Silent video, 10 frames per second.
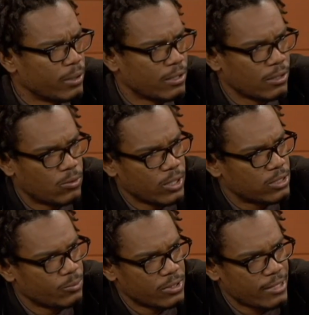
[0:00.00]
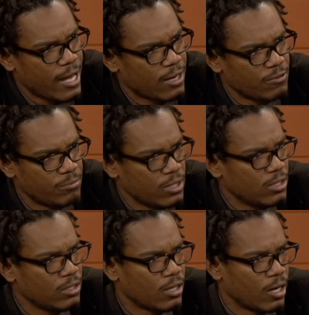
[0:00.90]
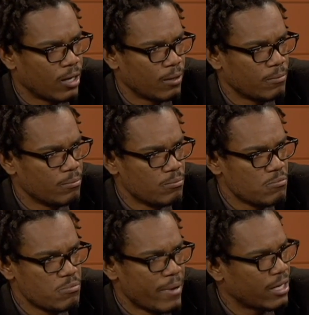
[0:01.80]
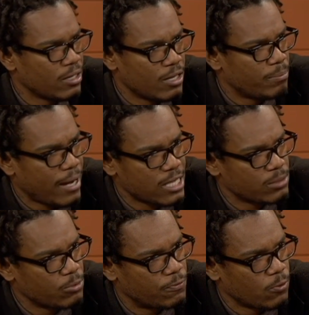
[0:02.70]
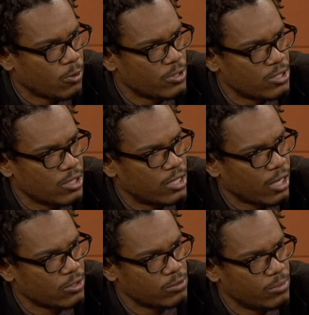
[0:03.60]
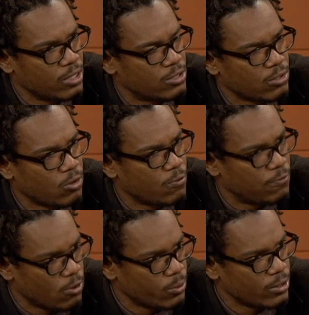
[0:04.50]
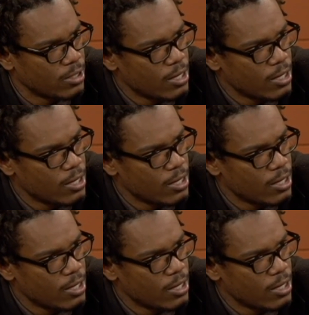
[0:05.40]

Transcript: but the question was not of me uh, making it impossible for the city council meeting to go forward.